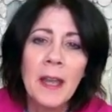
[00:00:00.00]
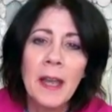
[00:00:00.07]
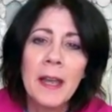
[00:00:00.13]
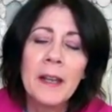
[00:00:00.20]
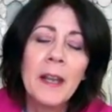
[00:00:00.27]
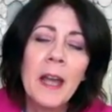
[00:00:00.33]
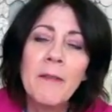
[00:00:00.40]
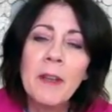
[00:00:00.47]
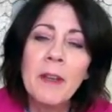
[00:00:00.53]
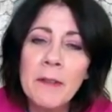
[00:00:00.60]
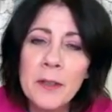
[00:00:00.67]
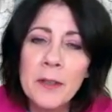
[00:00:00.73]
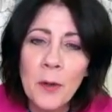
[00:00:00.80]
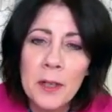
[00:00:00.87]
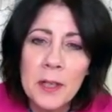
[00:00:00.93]
And have you ever
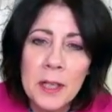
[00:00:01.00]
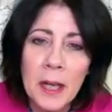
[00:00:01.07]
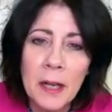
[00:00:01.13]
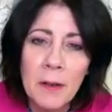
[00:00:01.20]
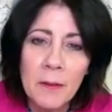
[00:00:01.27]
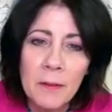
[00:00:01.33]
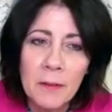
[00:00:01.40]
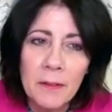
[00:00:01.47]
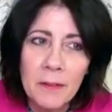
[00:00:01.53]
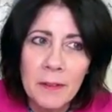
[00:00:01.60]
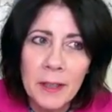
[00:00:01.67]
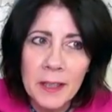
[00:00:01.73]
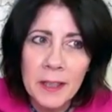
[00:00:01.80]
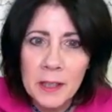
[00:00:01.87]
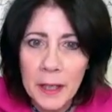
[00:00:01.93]
noticed how
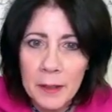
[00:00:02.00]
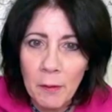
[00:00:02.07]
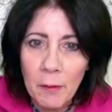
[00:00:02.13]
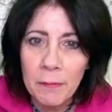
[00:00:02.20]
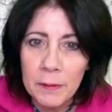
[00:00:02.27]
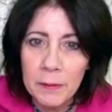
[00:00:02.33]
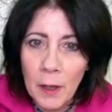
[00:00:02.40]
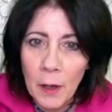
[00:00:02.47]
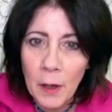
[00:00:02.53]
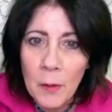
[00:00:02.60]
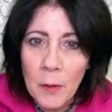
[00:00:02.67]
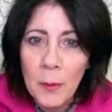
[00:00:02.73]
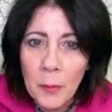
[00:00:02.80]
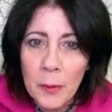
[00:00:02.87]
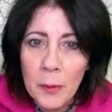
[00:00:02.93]
things kind of
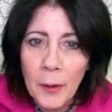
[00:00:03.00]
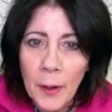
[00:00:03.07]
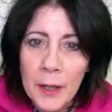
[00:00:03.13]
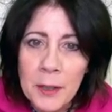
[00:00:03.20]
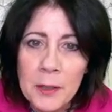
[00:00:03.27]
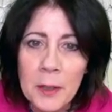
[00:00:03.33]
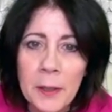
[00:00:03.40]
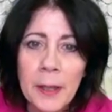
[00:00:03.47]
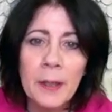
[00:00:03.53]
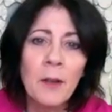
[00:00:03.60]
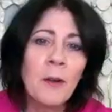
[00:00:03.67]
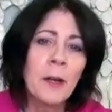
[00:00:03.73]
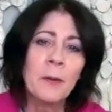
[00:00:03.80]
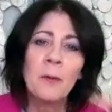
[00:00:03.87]
flow when you're actually like, all right,